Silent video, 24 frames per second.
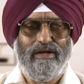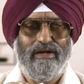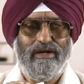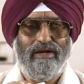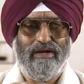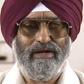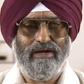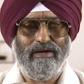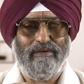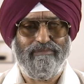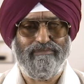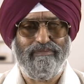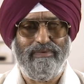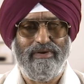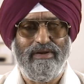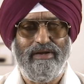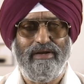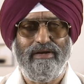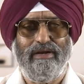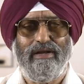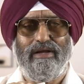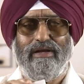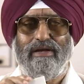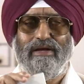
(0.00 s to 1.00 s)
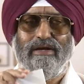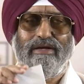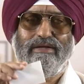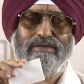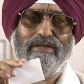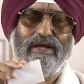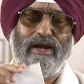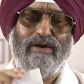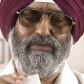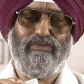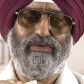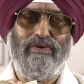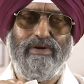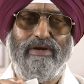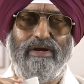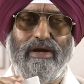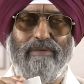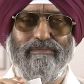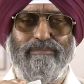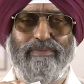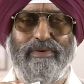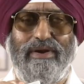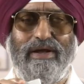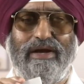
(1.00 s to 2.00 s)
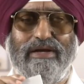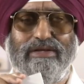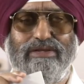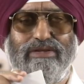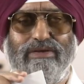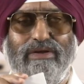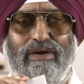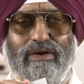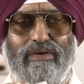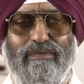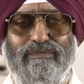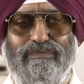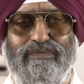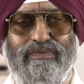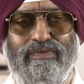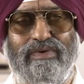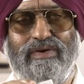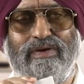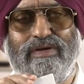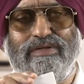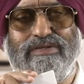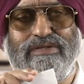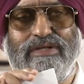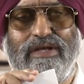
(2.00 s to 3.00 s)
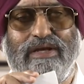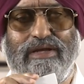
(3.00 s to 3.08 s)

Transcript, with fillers: uh, plane that would comprise of uh,